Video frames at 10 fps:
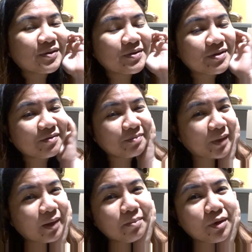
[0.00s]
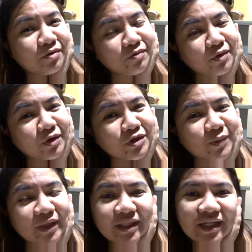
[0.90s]
So, September 4,
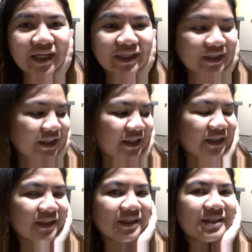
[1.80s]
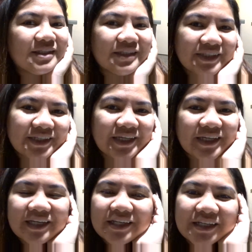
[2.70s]
2019.
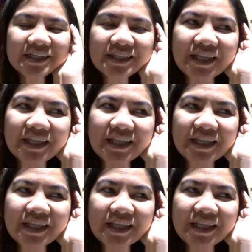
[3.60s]
And